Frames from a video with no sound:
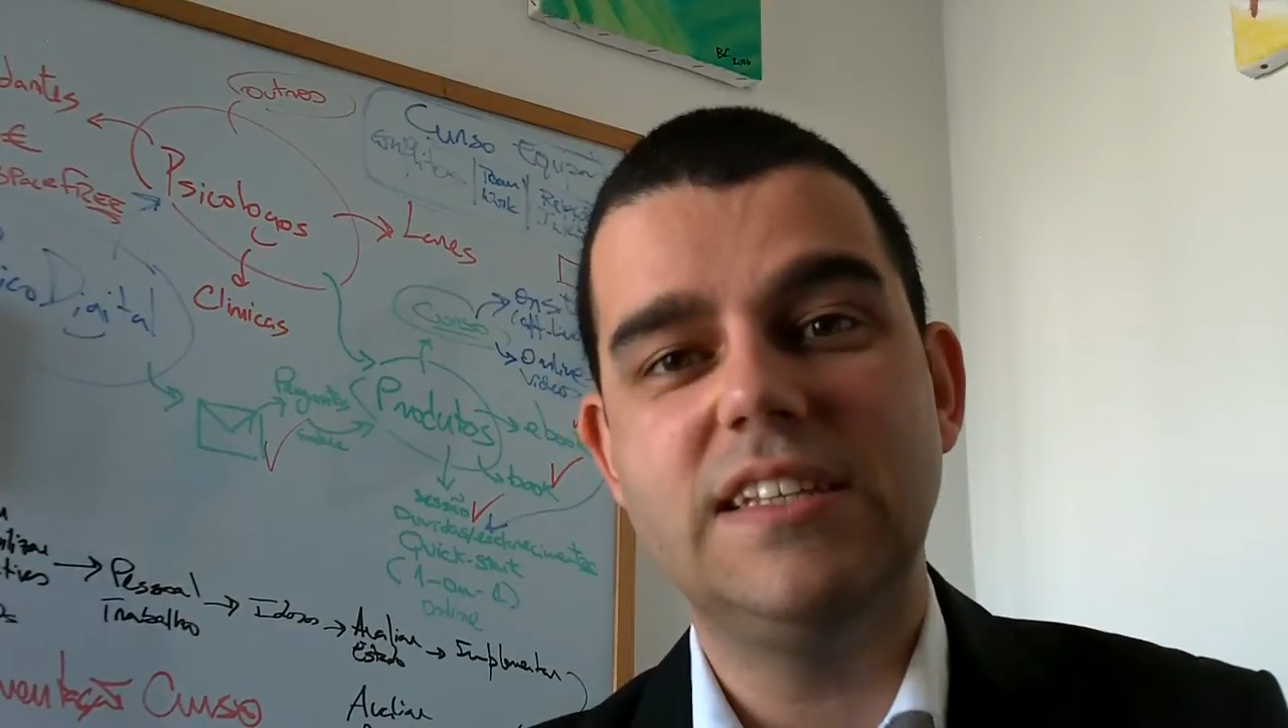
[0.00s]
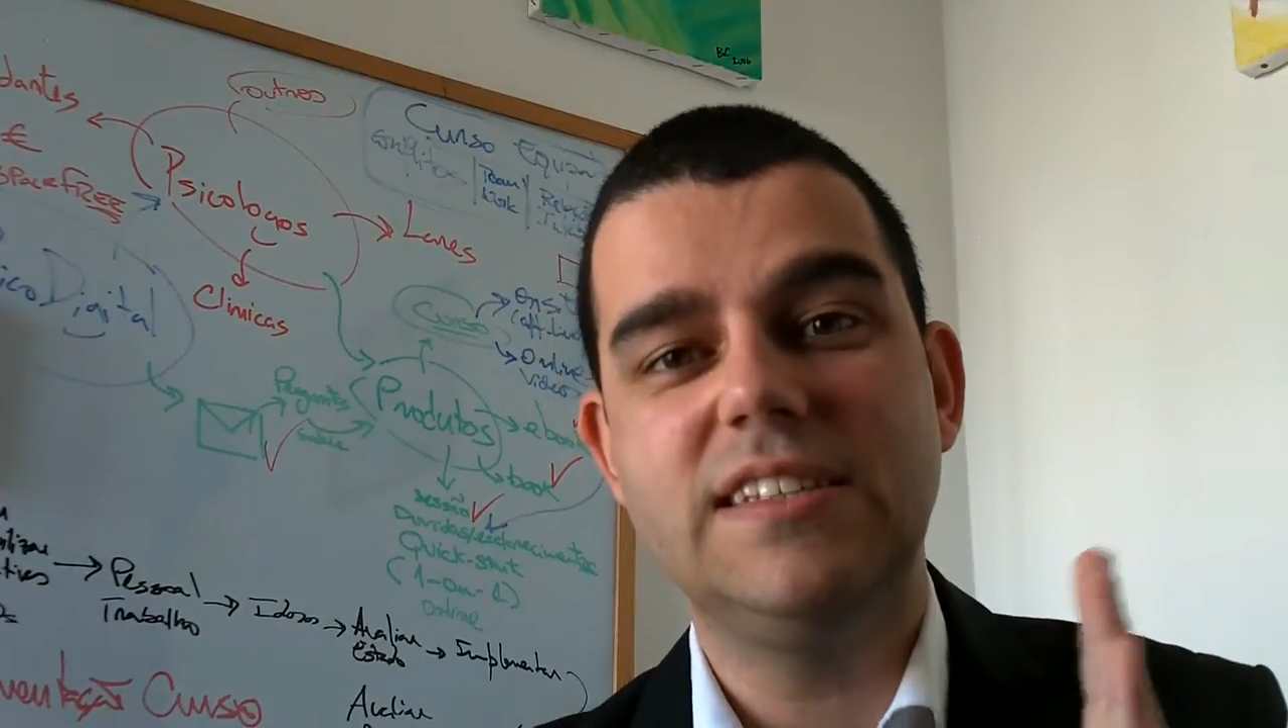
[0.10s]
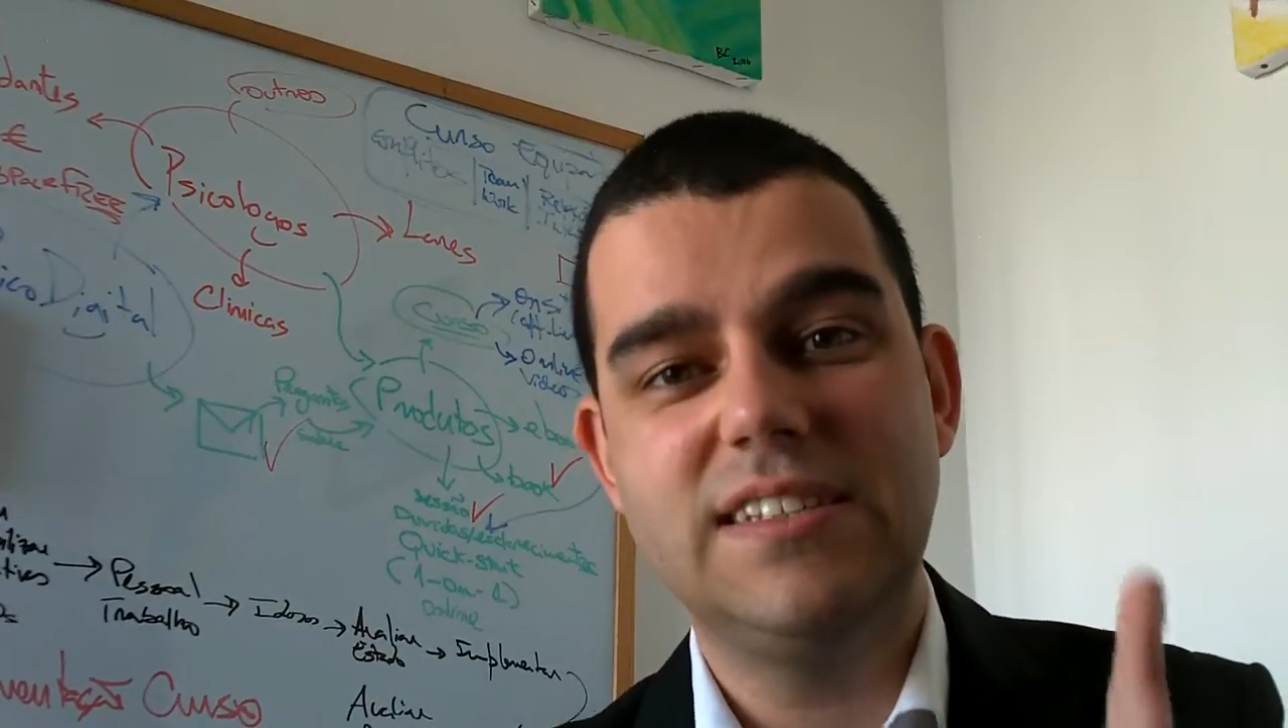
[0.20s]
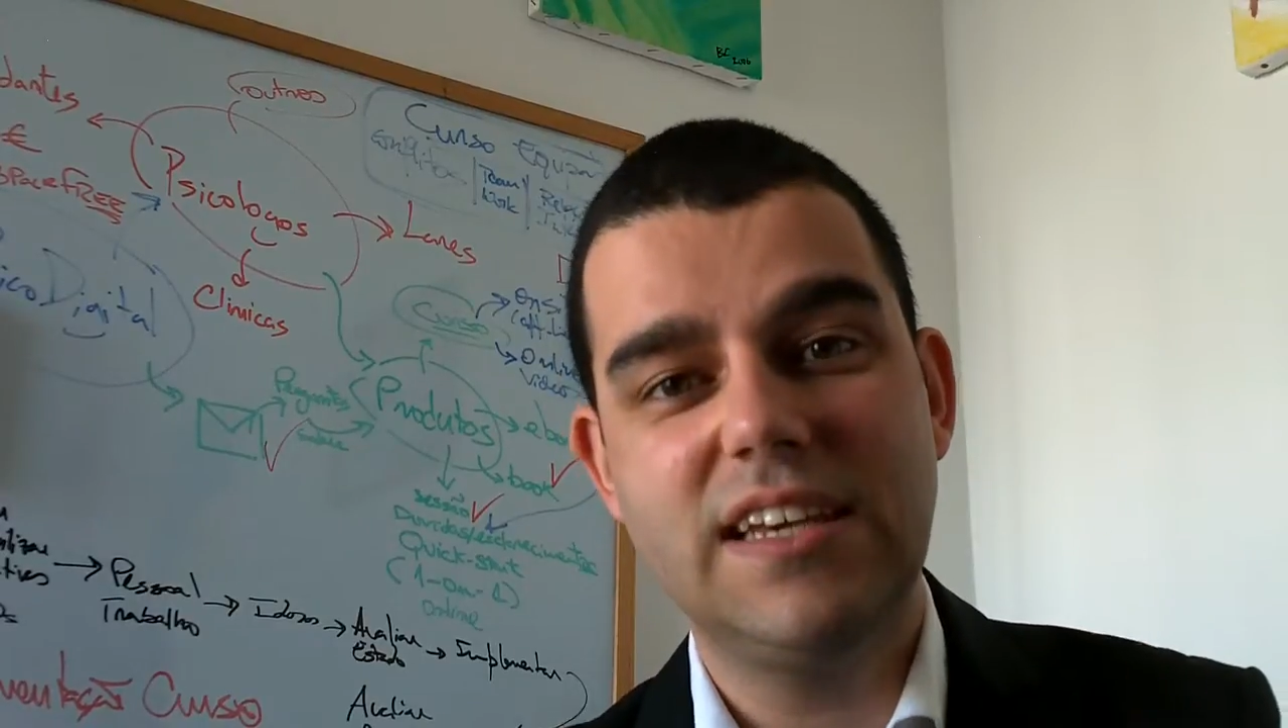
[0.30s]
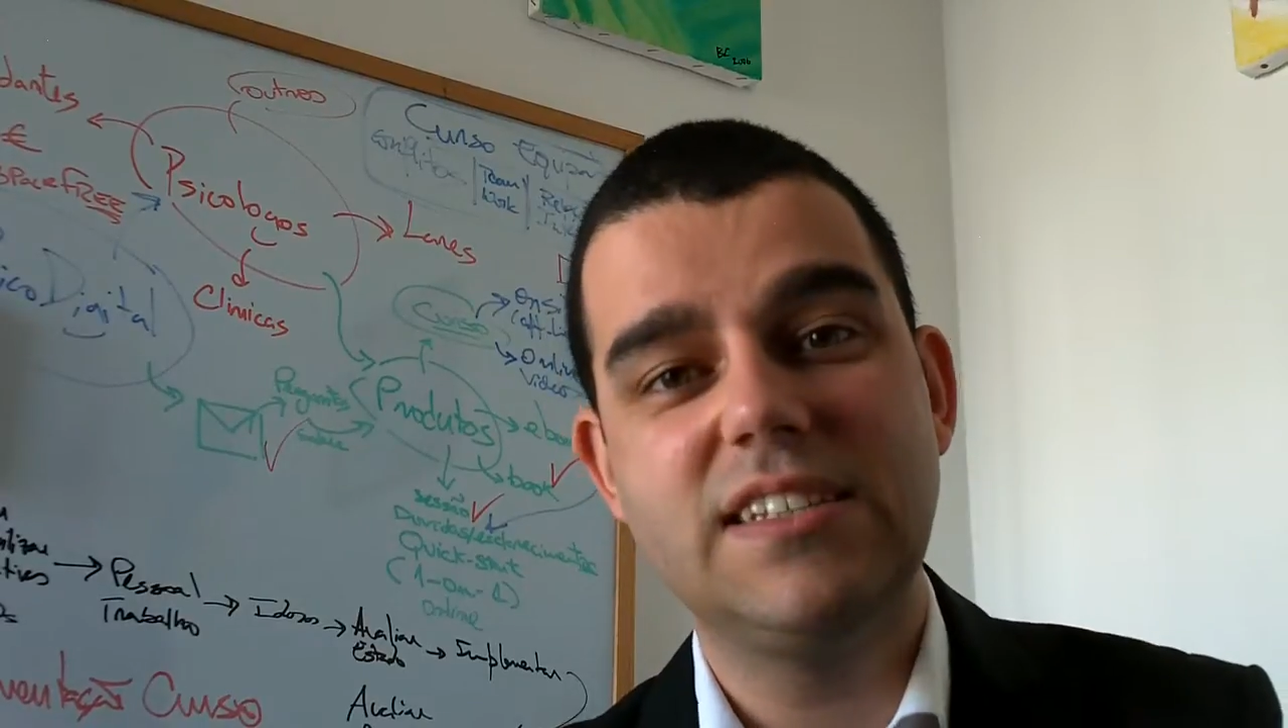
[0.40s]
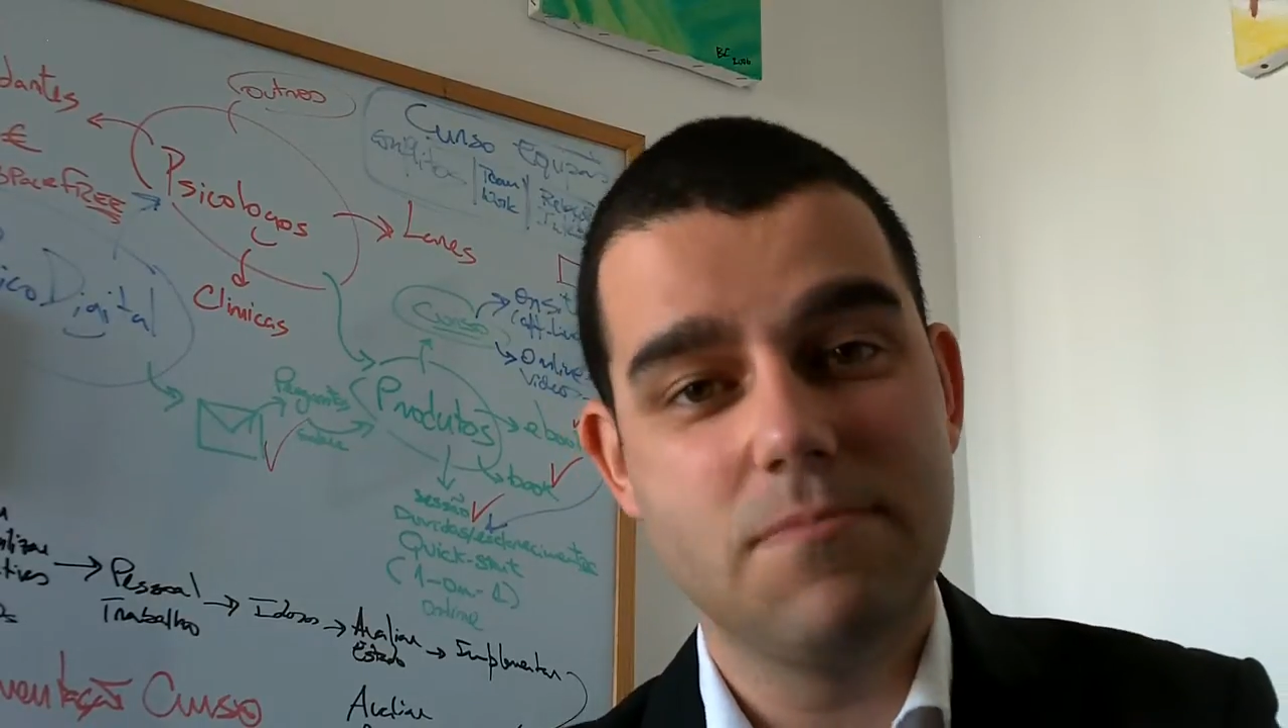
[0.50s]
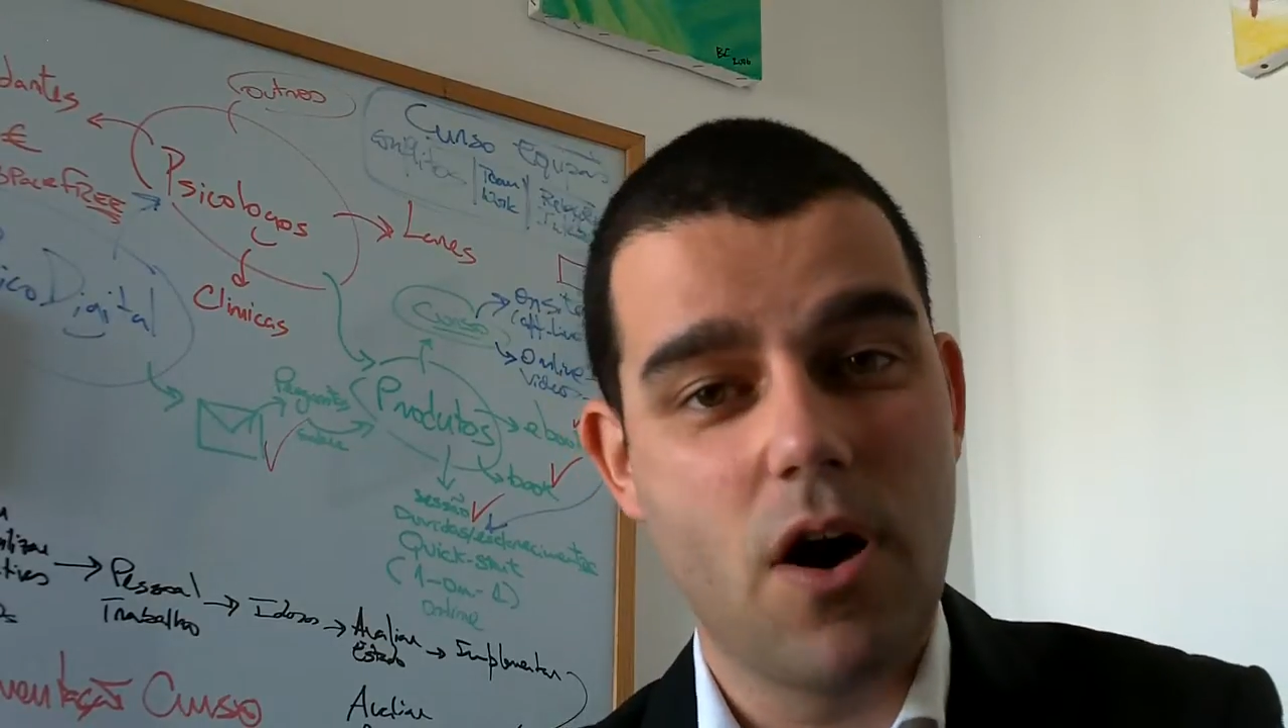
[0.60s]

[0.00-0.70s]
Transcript: in six